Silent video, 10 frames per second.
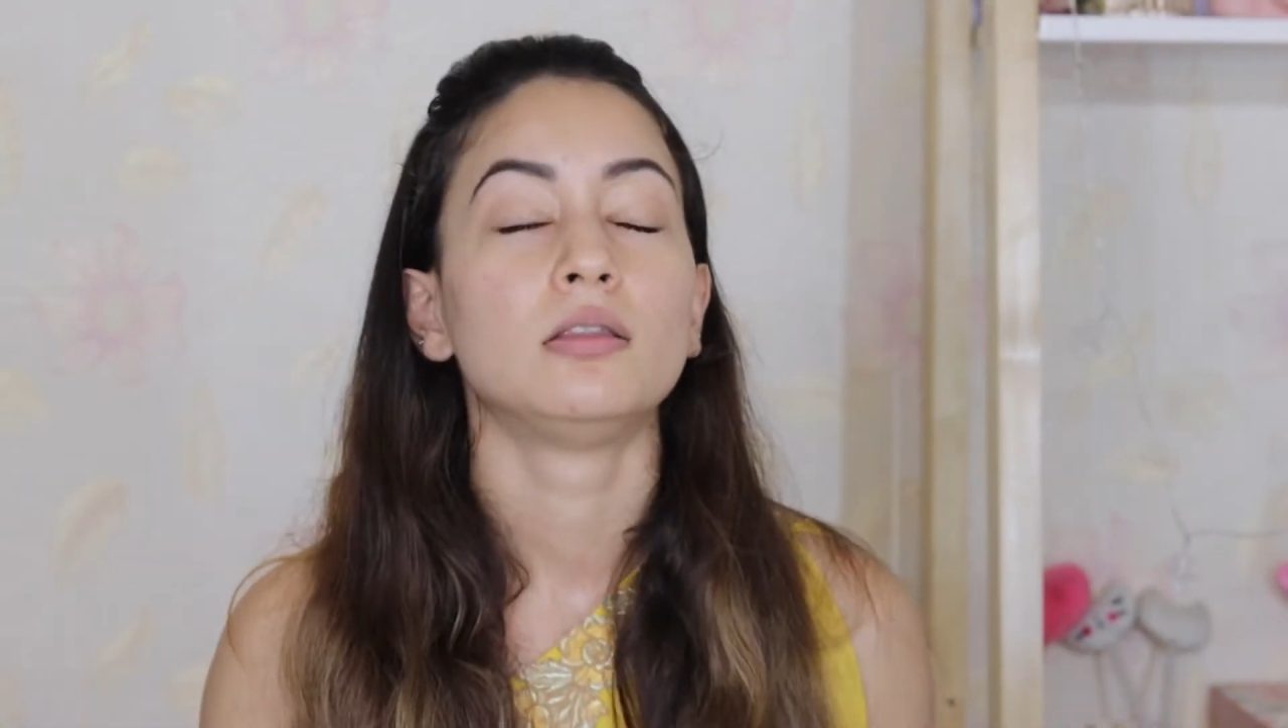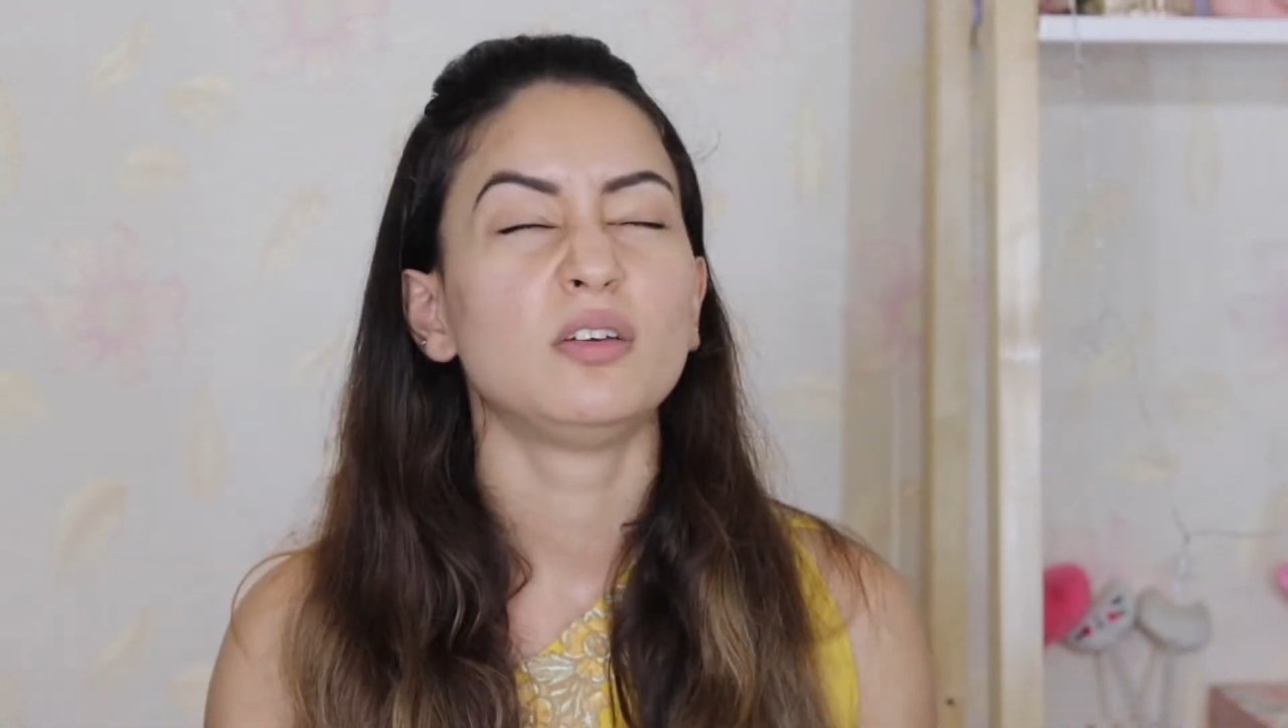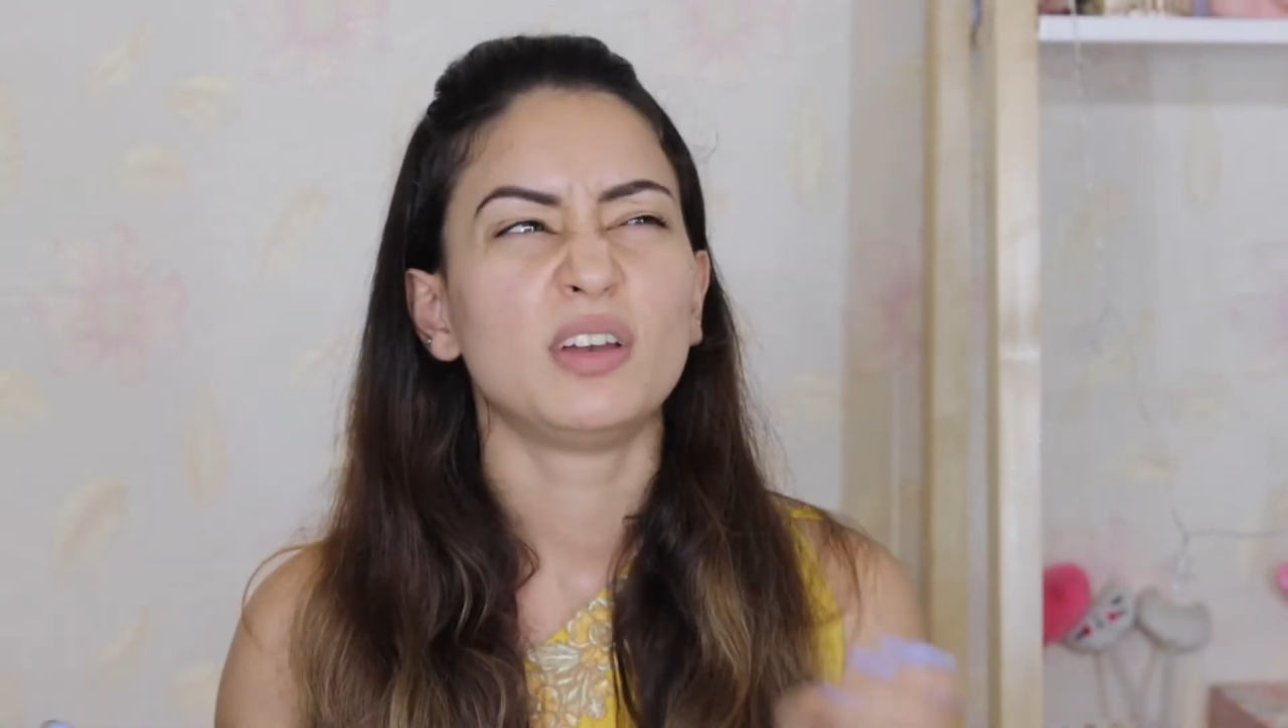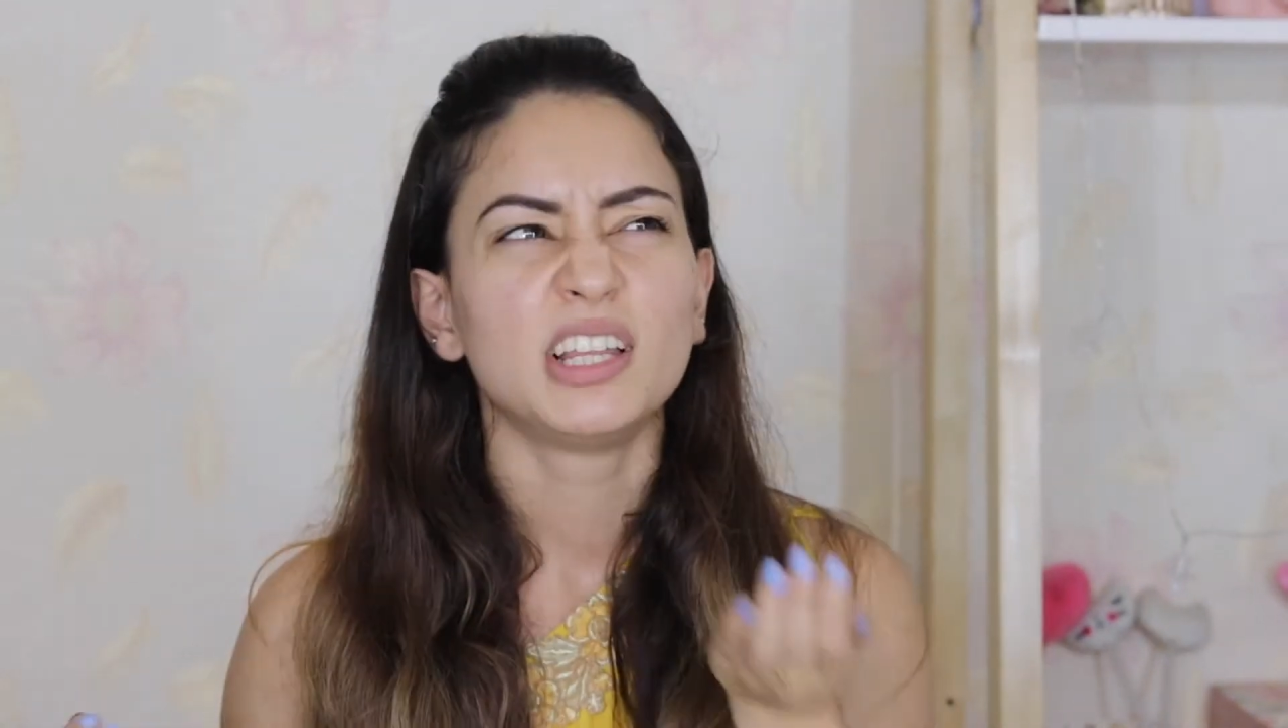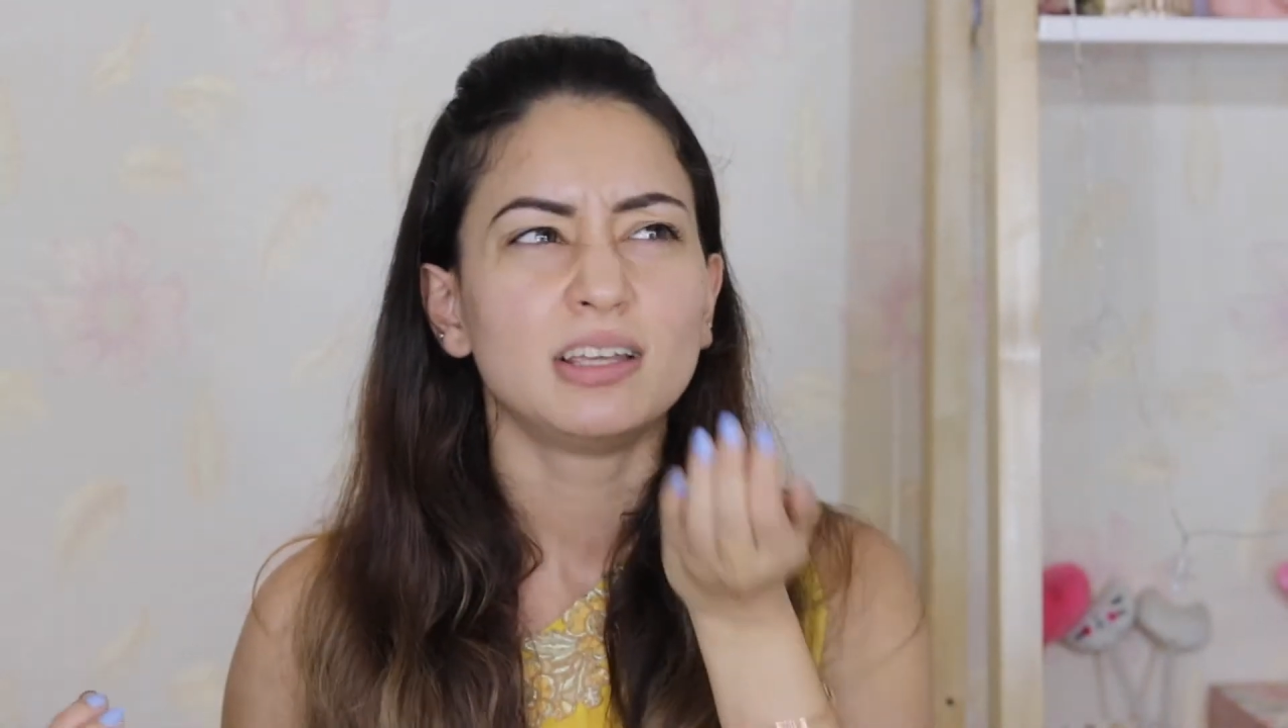The
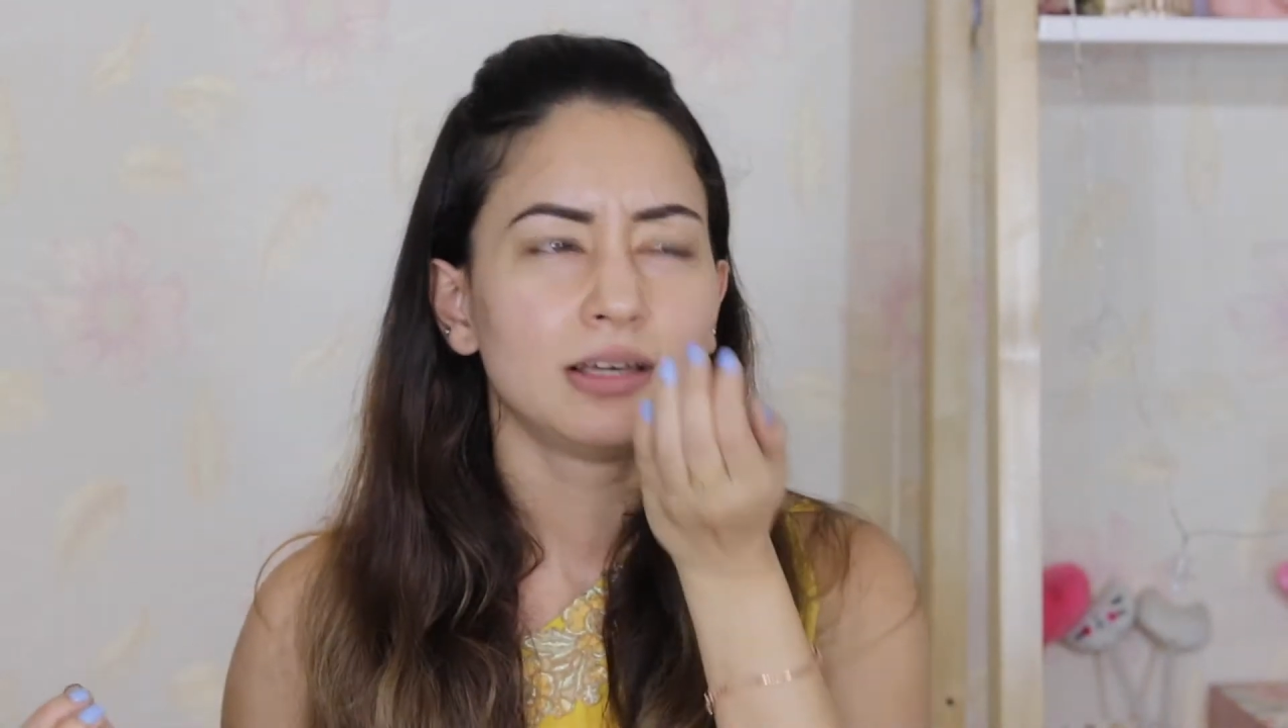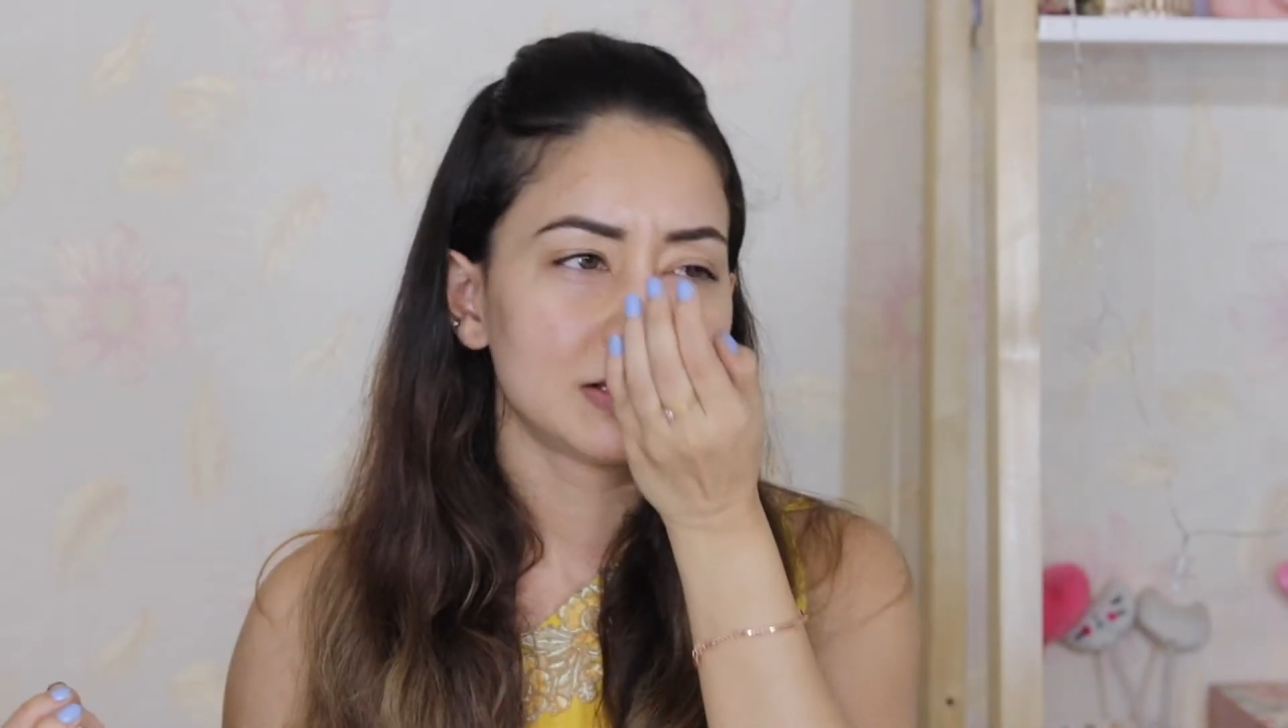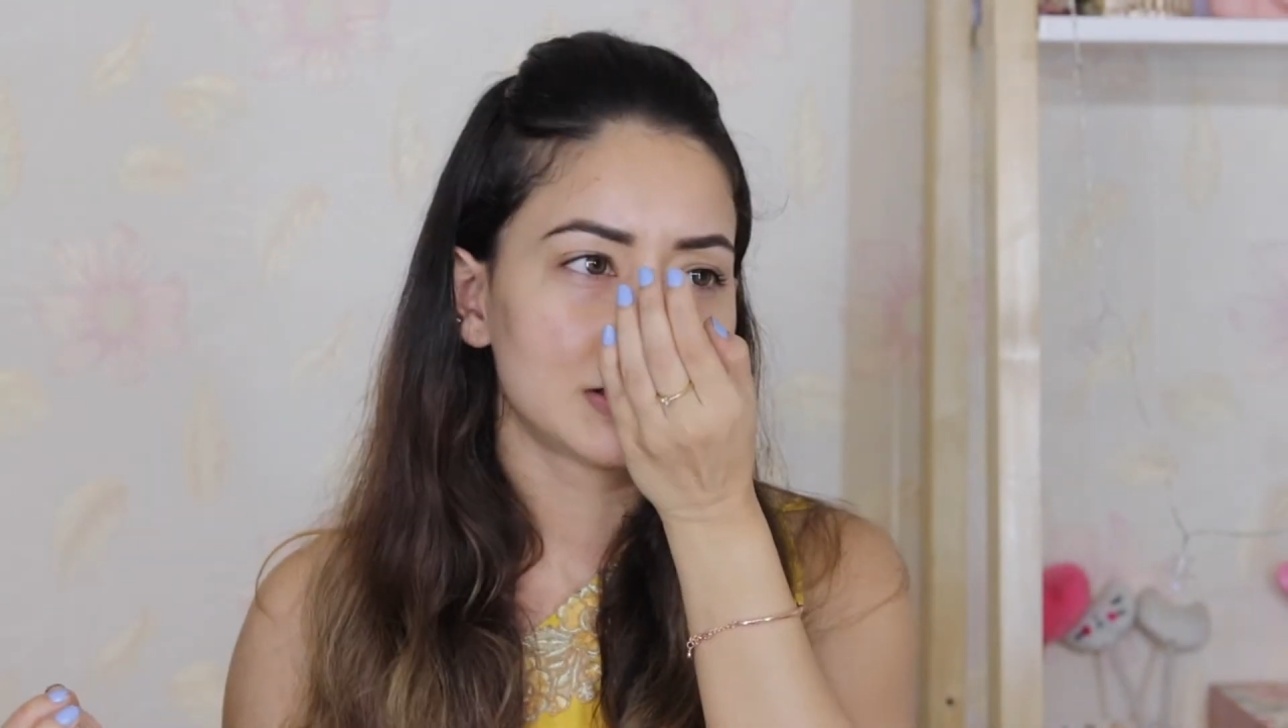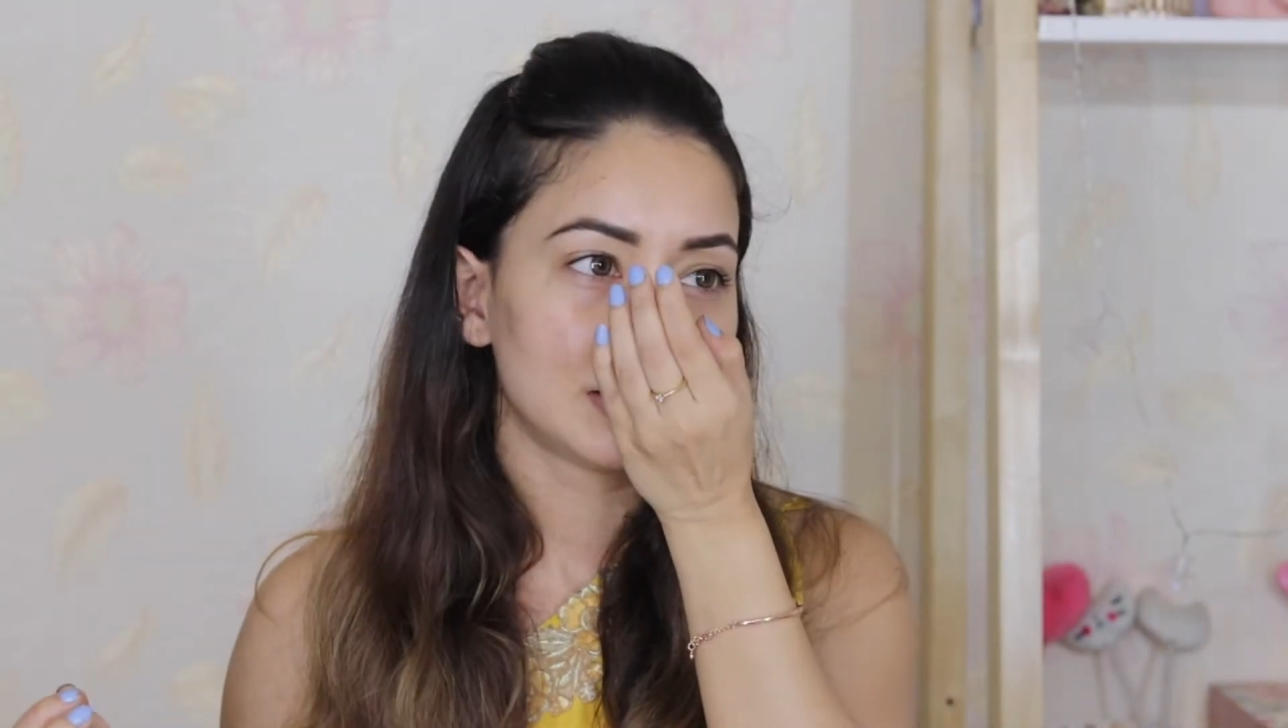only thing is